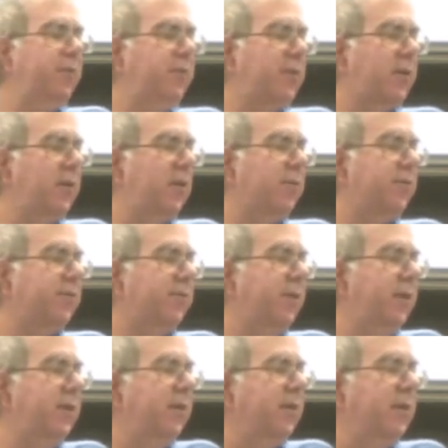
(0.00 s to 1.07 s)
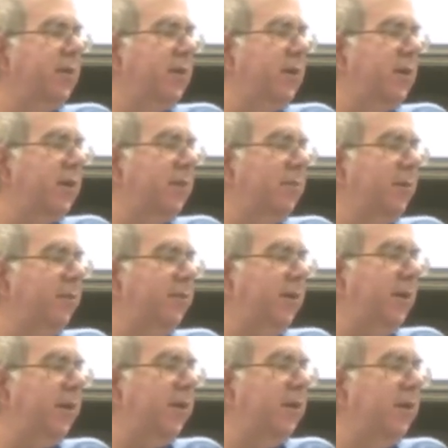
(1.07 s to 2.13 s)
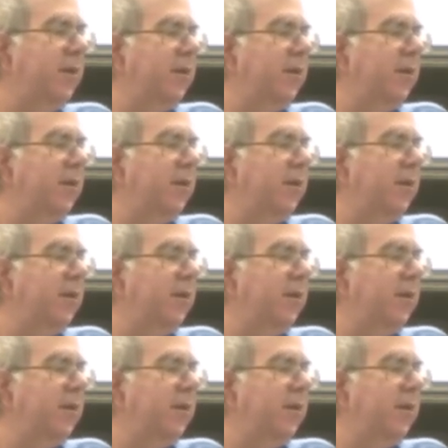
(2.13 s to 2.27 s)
the glossary and you'll be fine.